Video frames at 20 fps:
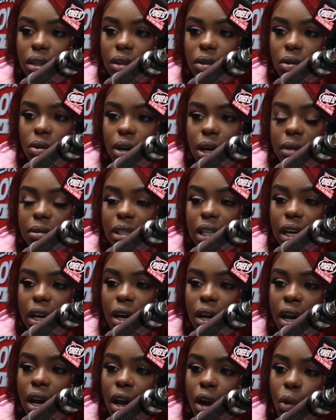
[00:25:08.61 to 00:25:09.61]
You know what I'm
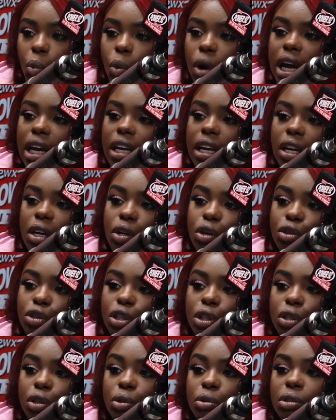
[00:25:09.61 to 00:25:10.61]
saying? What can
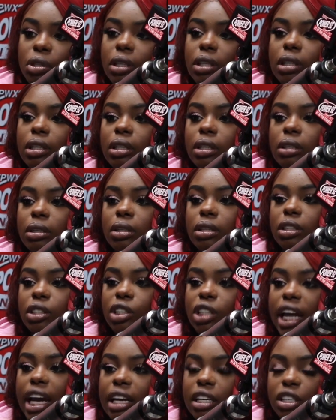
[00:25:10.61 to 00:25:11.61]
Gucci do to
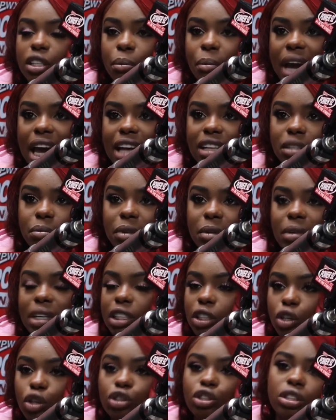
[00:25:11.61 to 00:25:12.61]
change the minds of people?
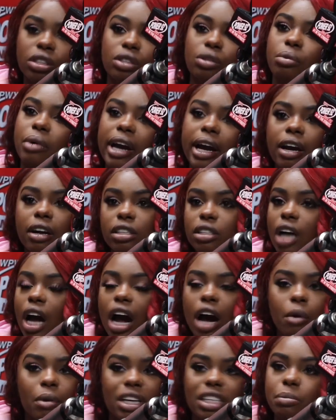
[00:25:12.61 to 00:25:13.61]
Because Gucci's around. It's
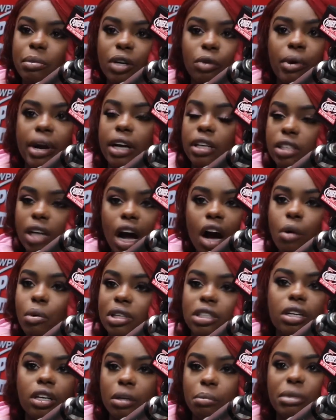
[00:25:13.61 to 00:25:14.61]
always been around. It's
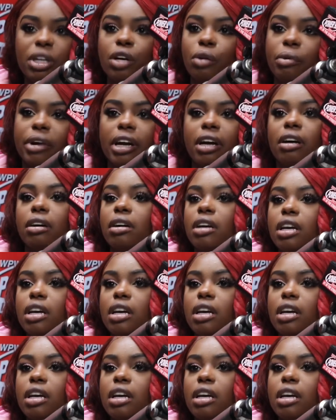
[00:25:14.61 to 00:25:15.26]
always going to be around.